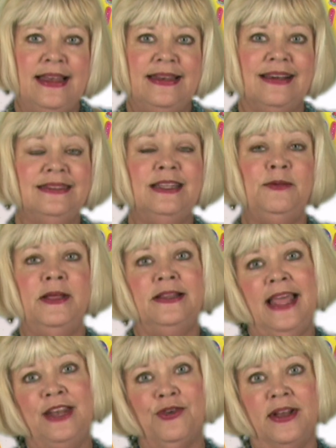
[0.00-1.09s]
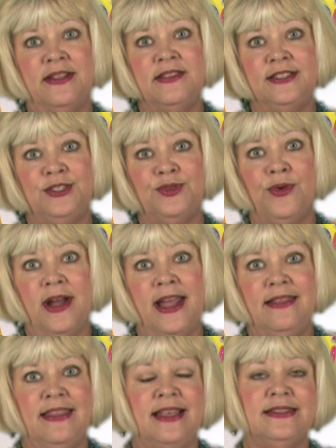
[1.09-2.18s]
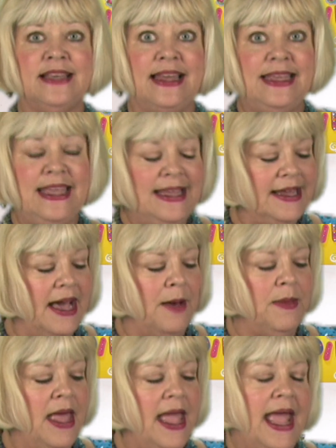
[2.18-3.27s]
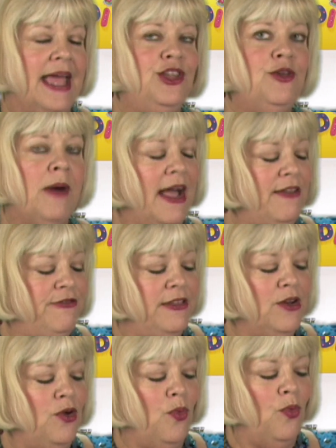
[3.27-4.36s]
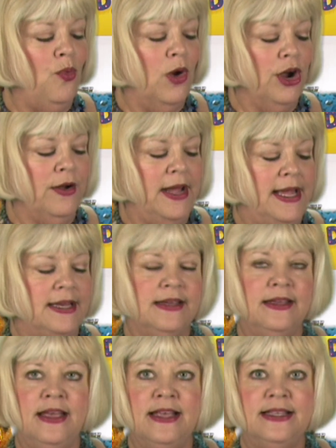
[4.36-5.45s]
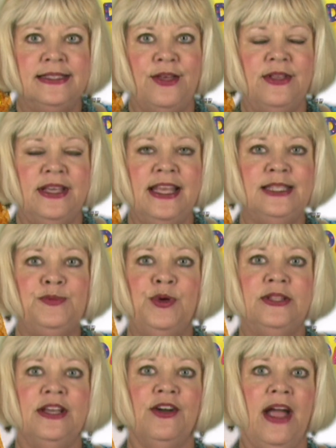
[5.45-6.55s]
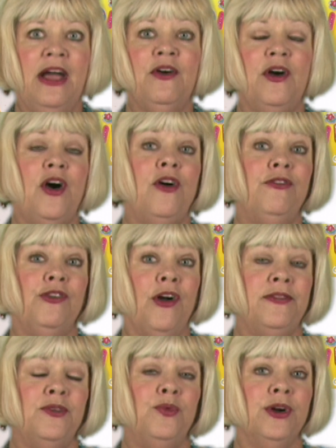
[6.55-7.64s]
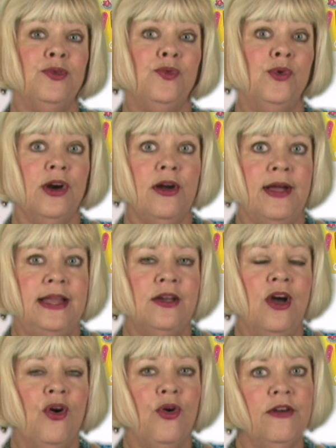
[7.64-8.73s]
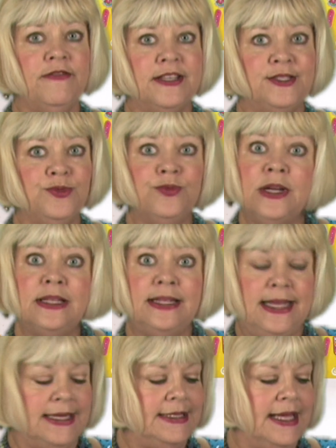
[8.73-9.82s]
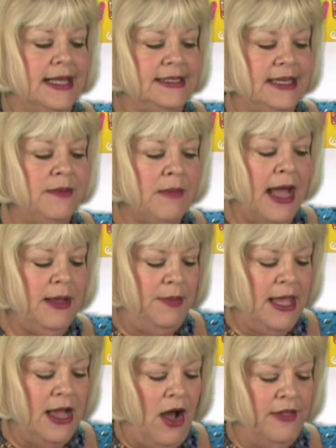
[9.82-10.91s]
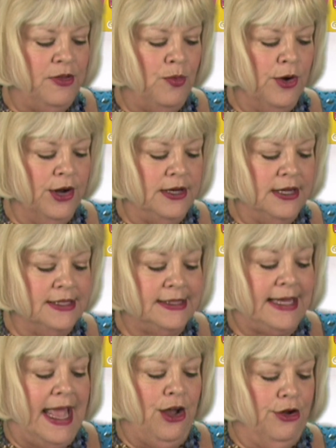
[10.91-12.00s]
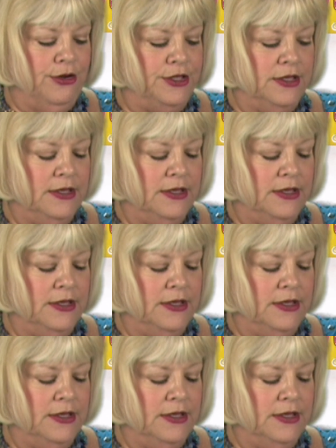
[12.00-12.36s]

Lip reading: Now, a little bit later on story, things kind of heat up, and you might feel worried. So the kids put their arrow over on the word worried, or if it's really intense, it might be on the word scared.